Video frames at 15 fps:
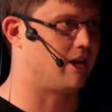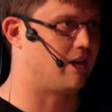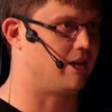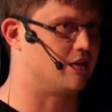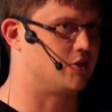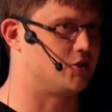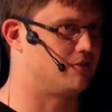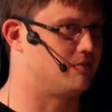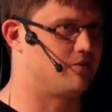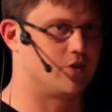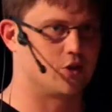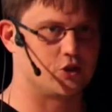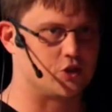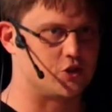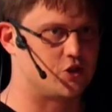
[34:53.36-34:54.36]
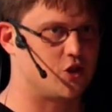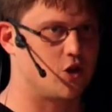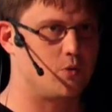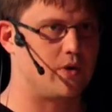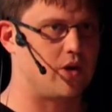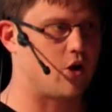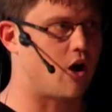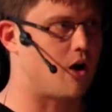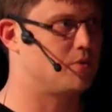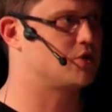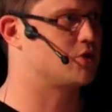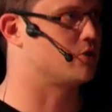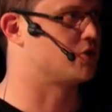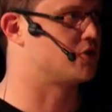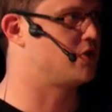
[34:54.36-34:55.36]
And it's, there's just so many
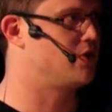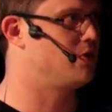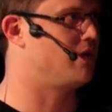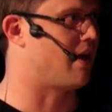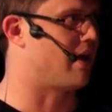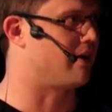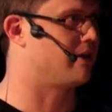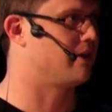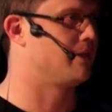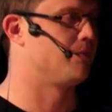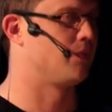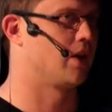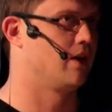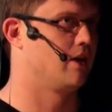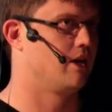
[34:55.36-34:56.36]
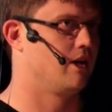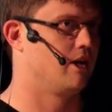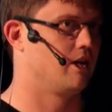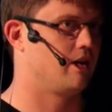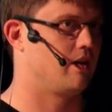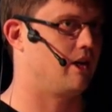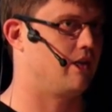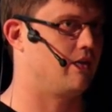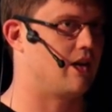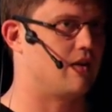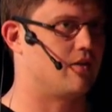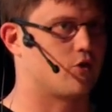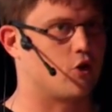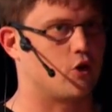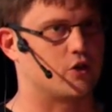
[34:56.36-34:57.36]
obstacles to that. And
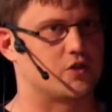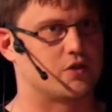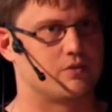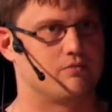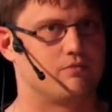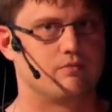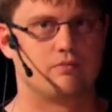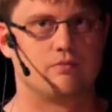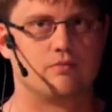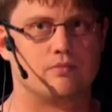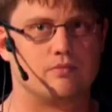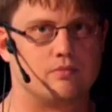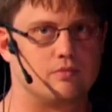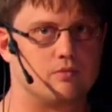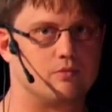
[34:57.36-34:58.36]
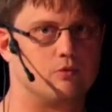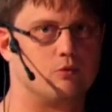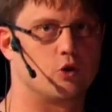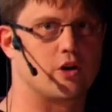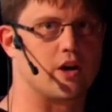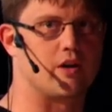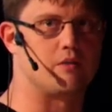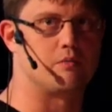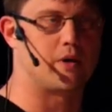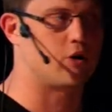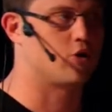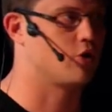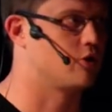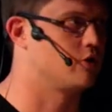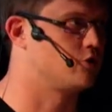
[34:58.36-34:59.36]
then, of course, look at
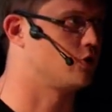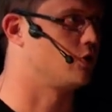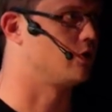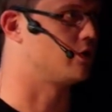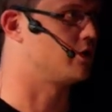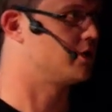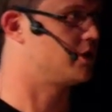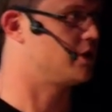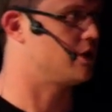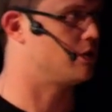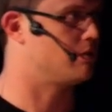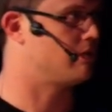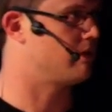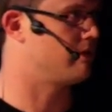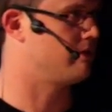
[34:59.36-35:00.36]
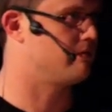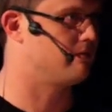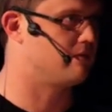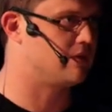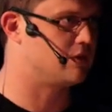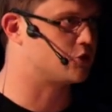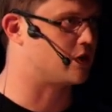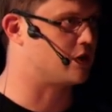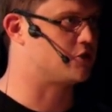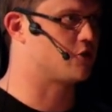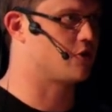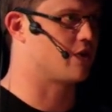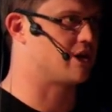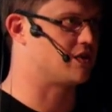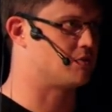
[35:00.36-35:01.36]
microcontrollers, you know, integrated
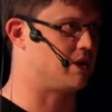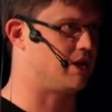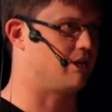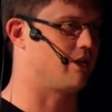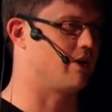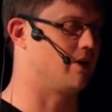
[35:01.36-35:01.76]
circuits I mean